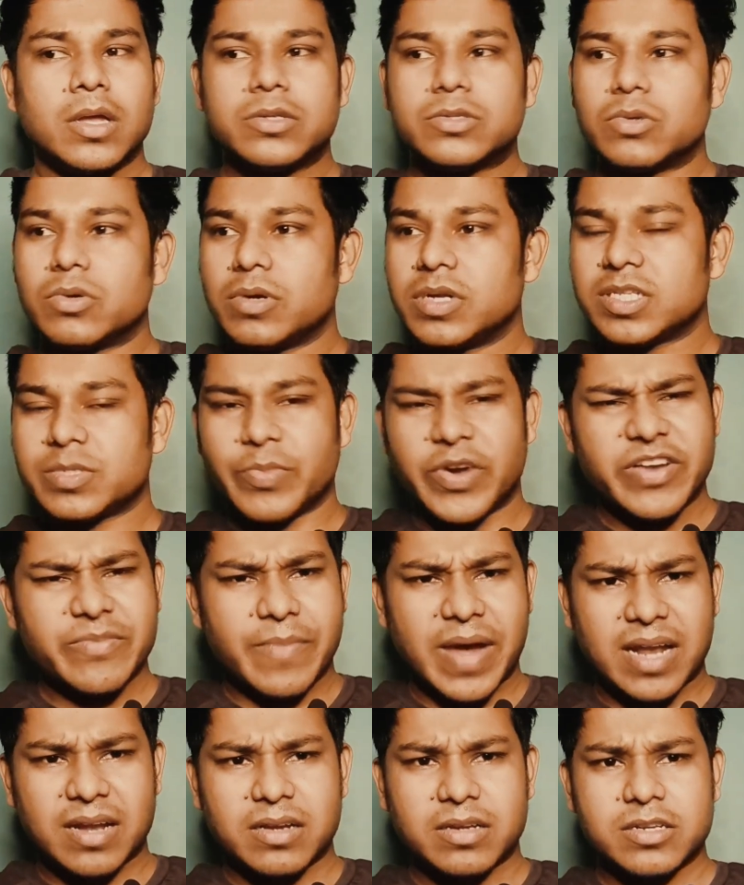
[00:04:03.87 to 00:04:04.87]
So it's very
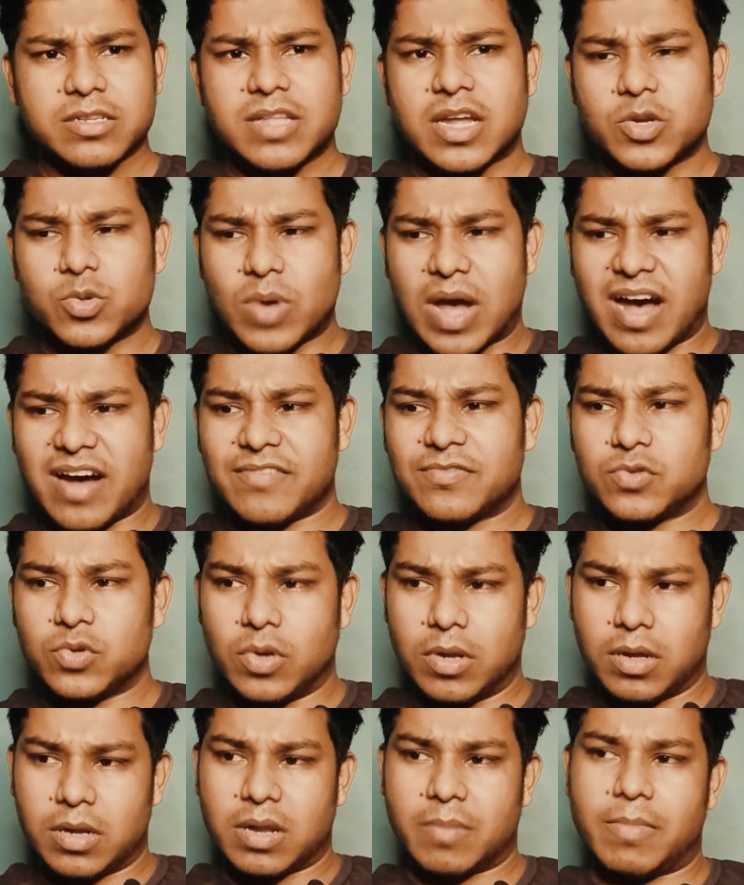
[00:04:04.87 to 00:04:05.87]
mandatory that you have to
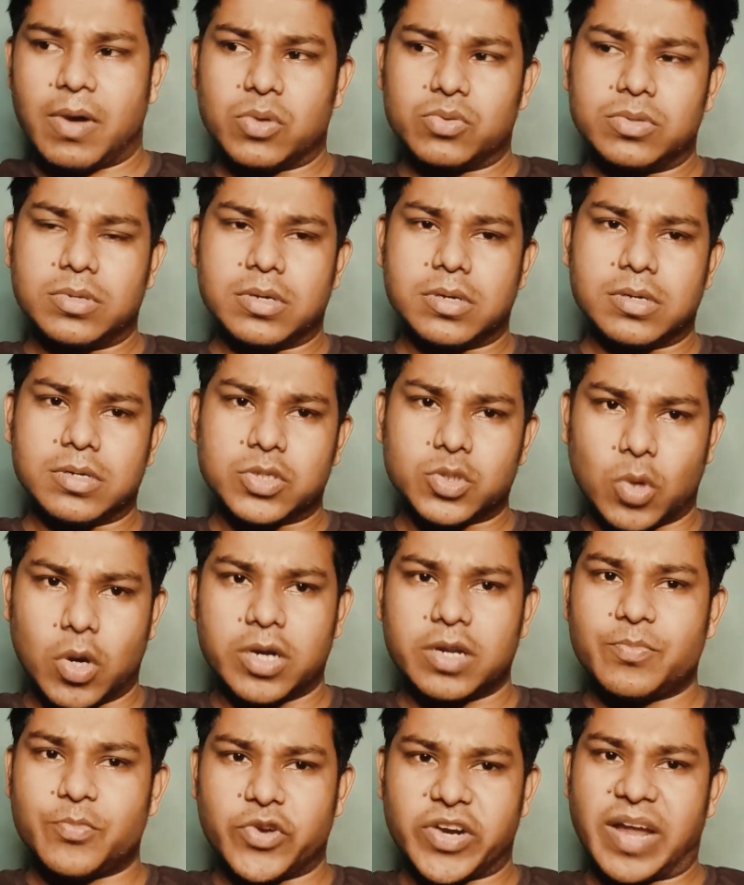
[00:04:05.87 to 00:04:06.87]
learn about the
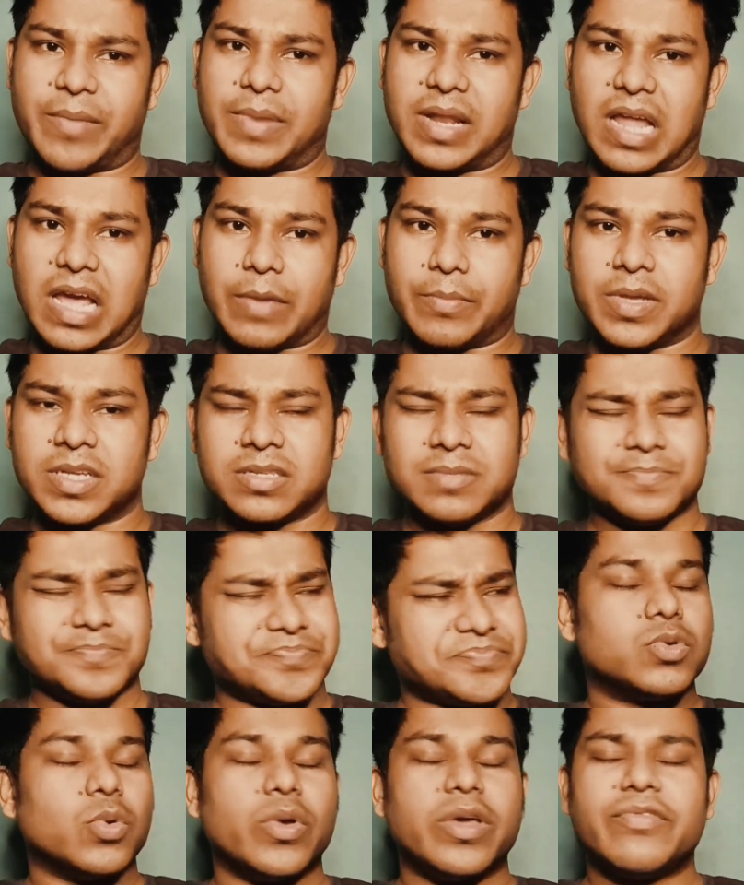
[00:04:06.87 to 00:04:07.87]
Solidity programming language.
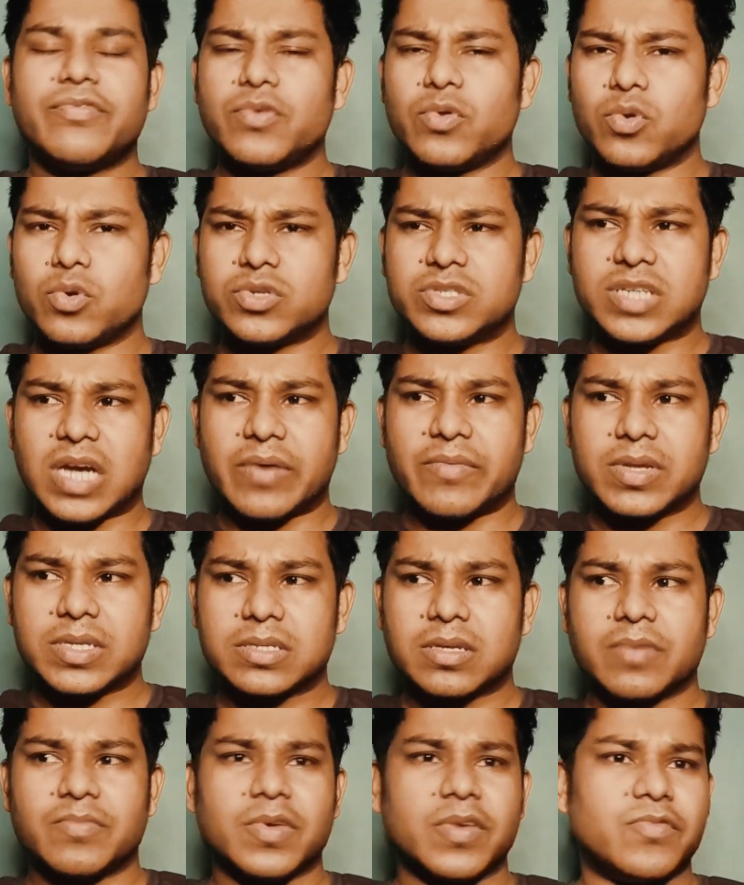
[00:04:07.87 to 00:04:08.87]
So if you know
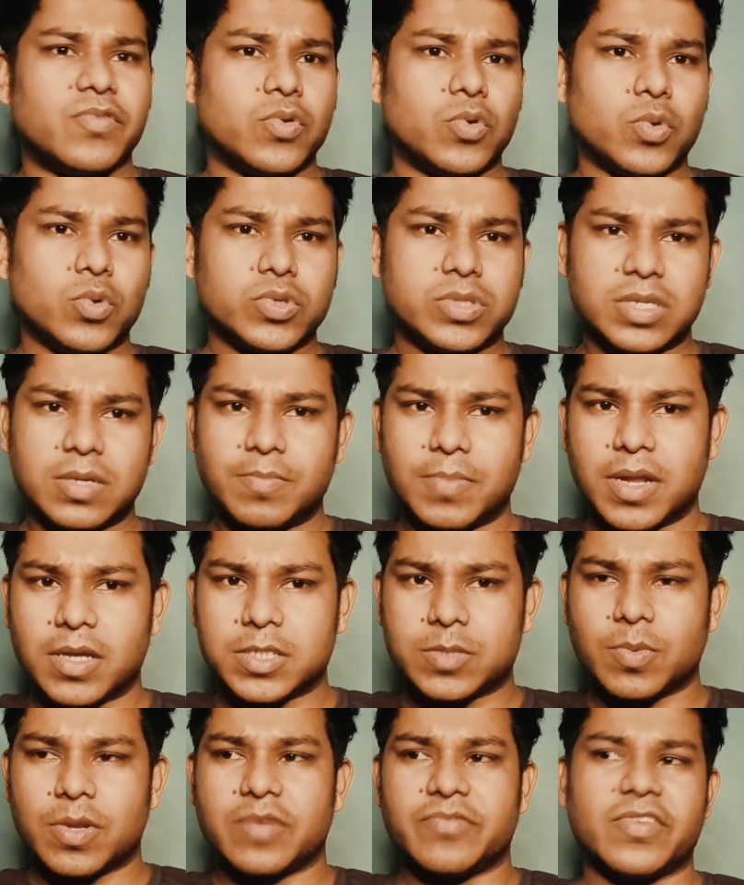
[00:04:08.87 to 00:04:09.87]
JavaScript, if you know C++,
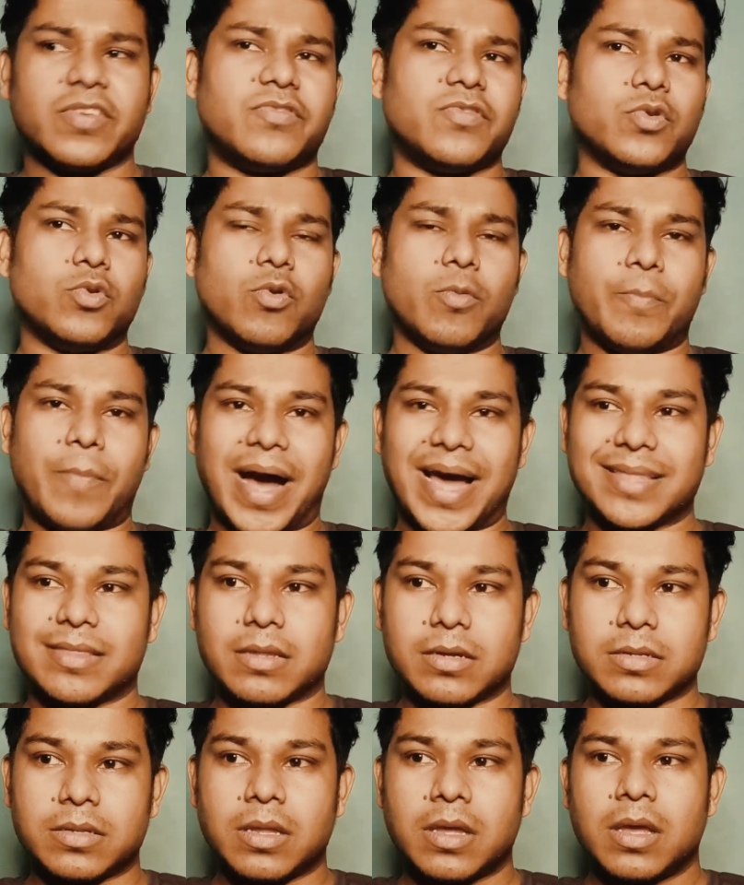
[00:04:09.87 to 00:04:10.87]
if you know
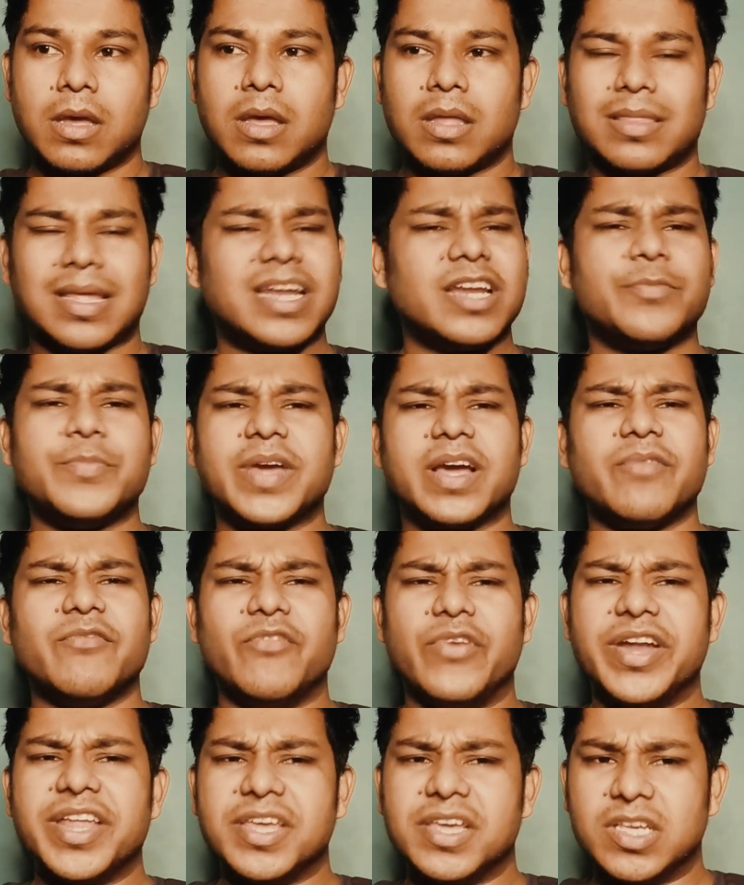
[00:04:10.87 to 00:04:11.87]
Python, then it
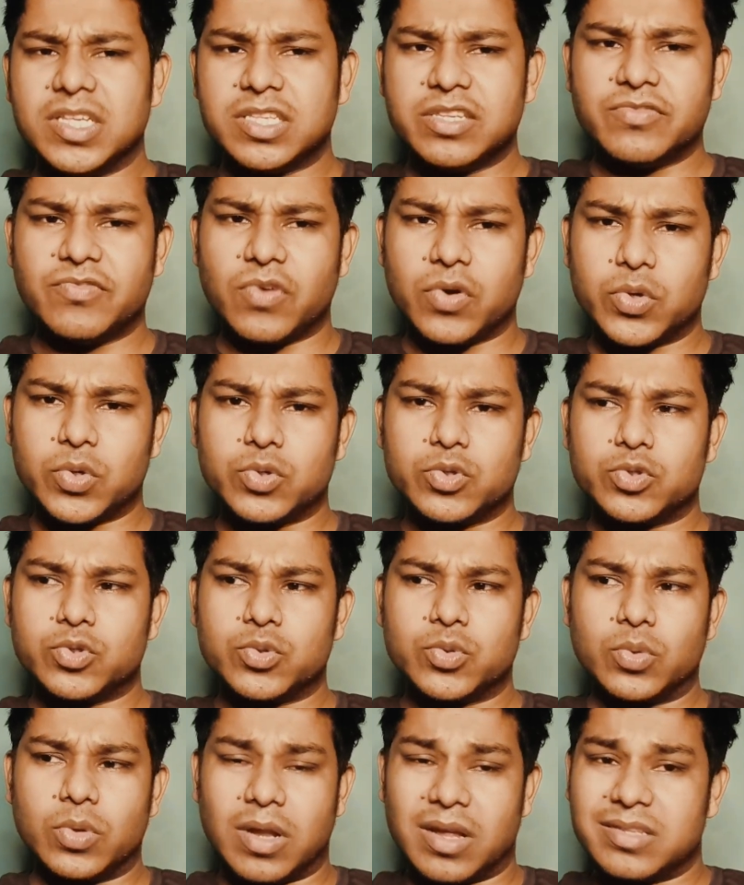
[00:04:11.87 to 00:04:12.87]
becomes very easy for you
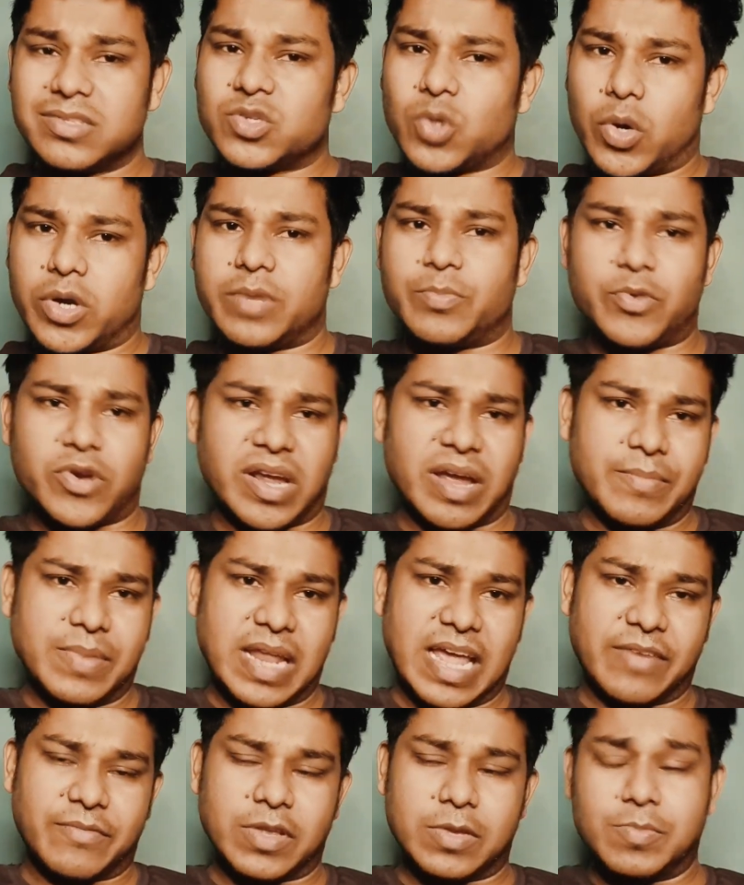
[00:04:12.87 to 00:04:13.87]
to learn Solidity
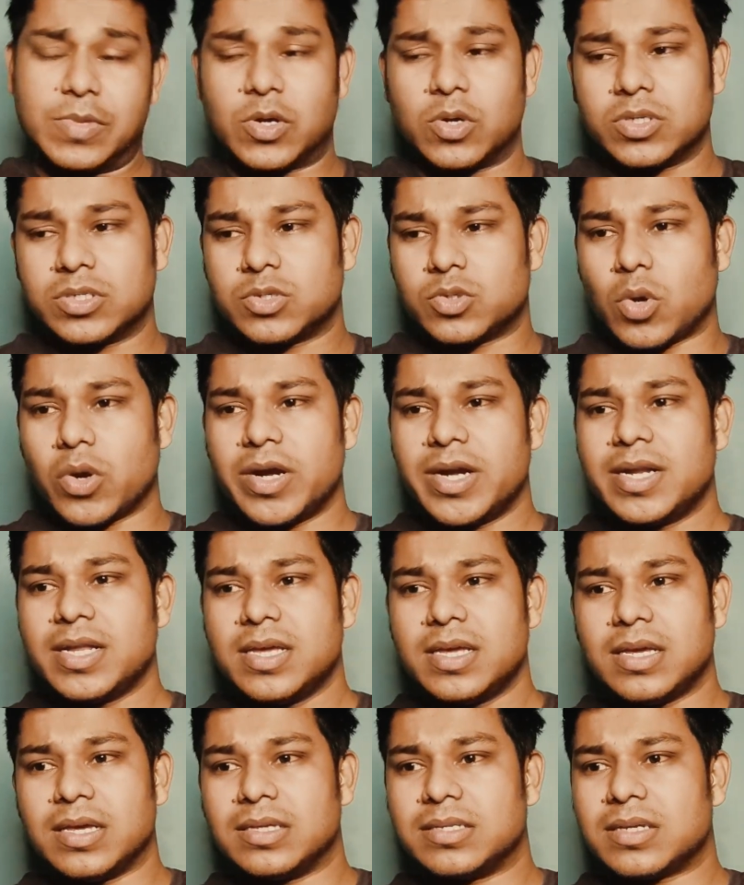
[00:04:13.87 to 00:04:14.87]
programming language, because
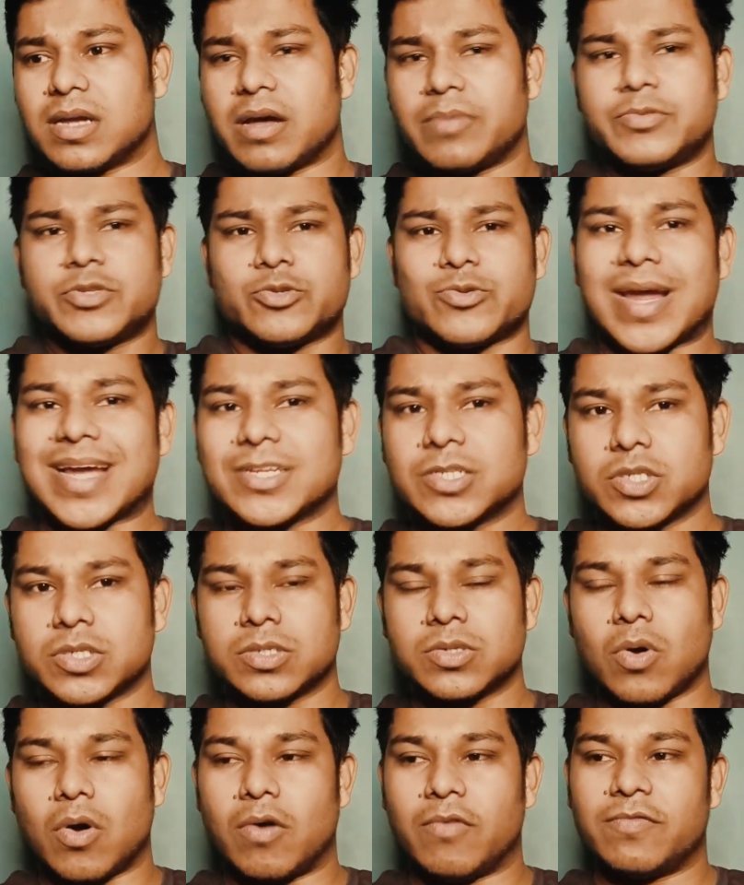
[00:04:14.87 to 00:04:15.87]
Solidity is an
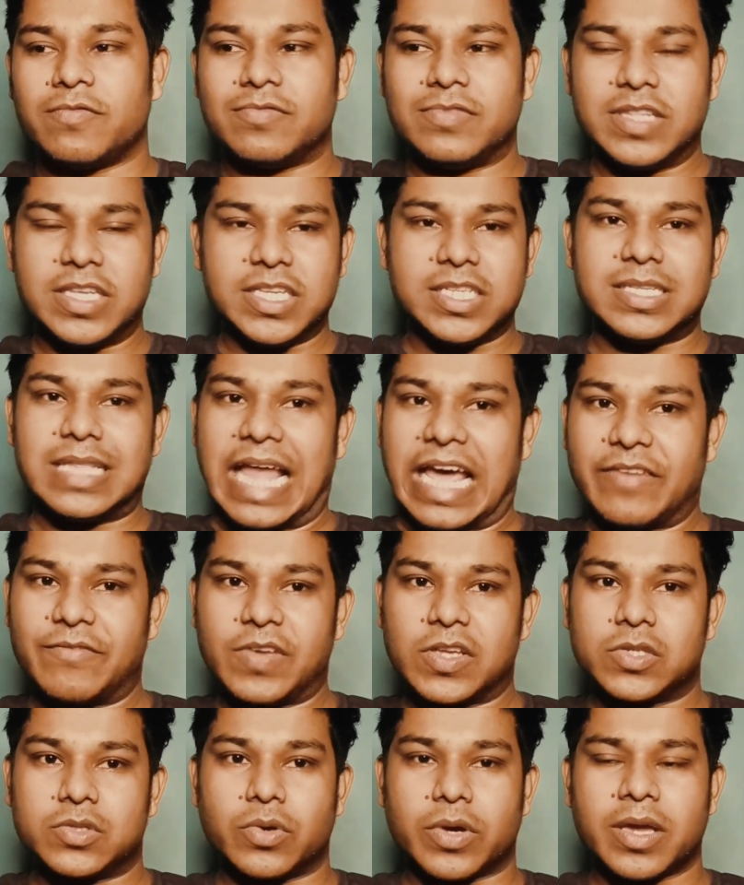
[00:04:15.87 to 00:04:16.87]
abstraction of these
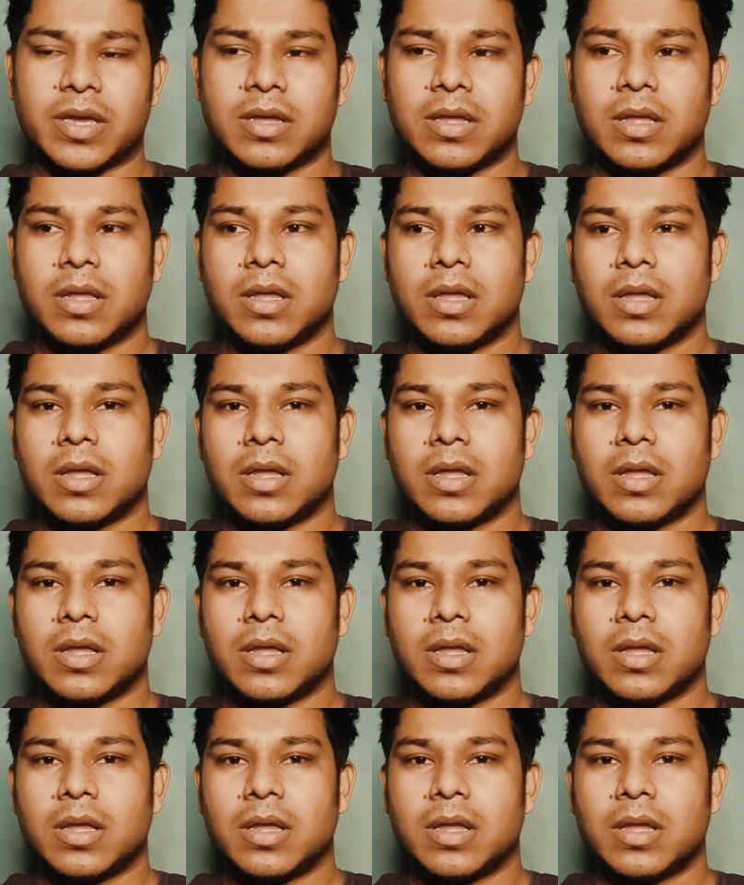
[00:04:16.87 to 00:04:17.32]
language, okay?